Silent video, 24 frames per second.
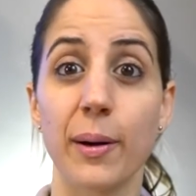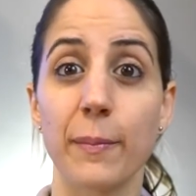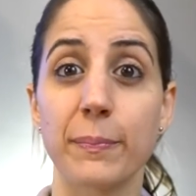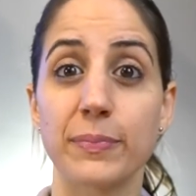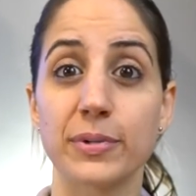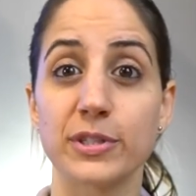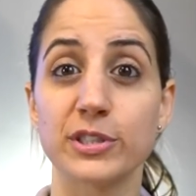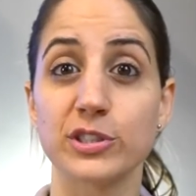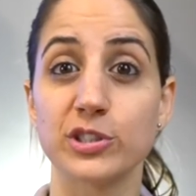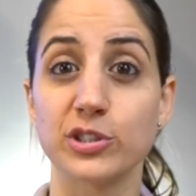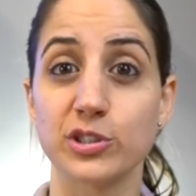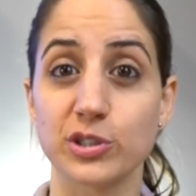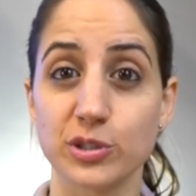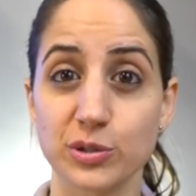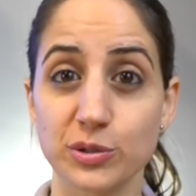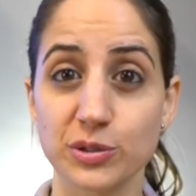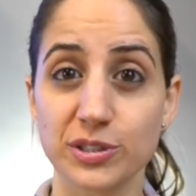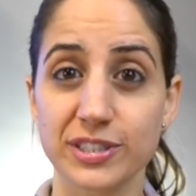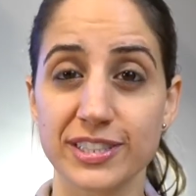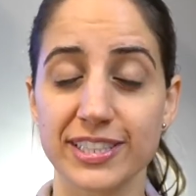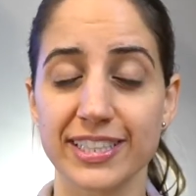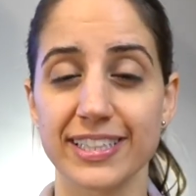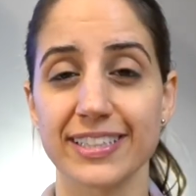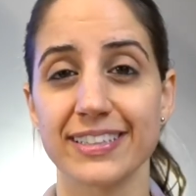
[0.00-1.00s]

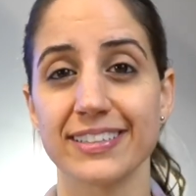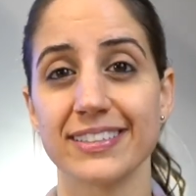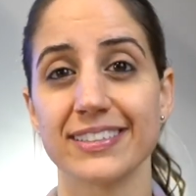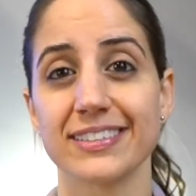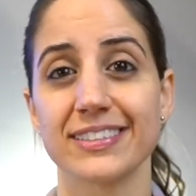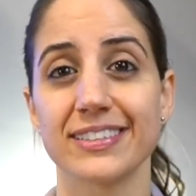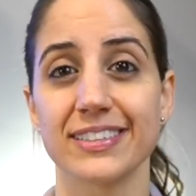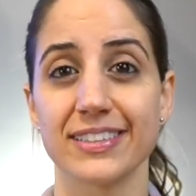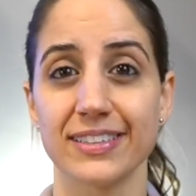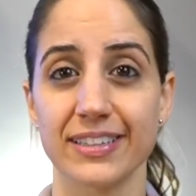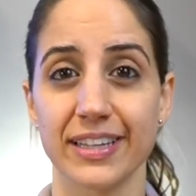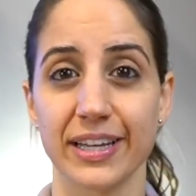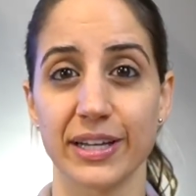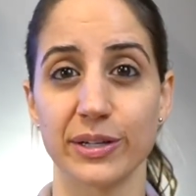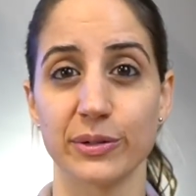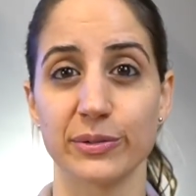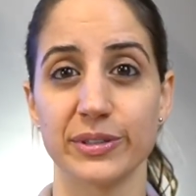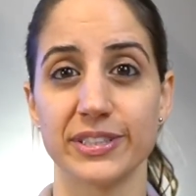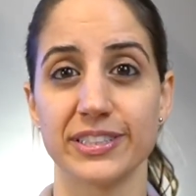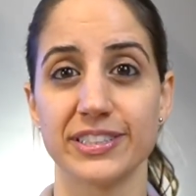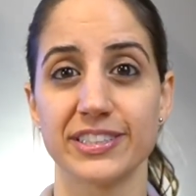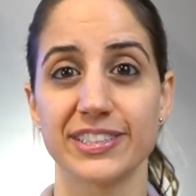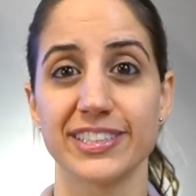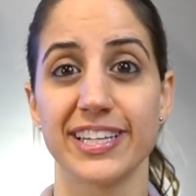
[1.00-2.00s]
producing the
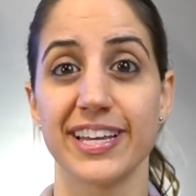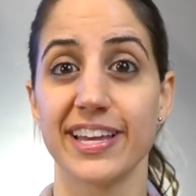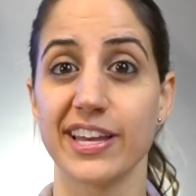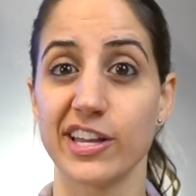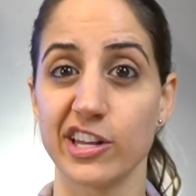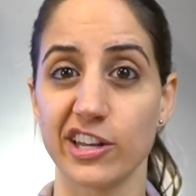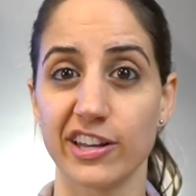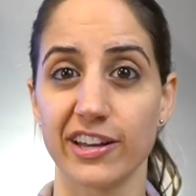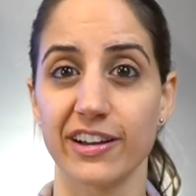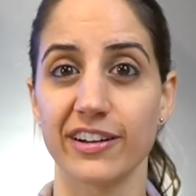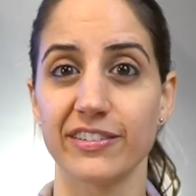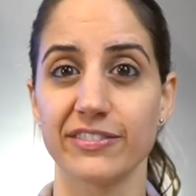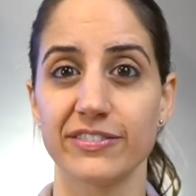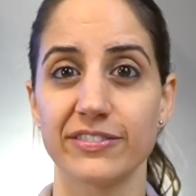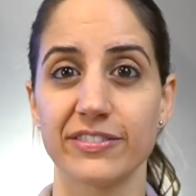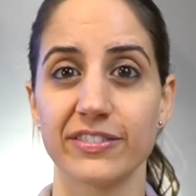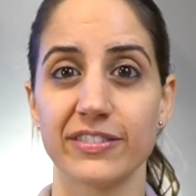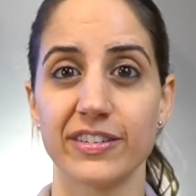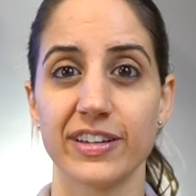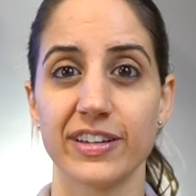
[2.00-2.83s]
language enough.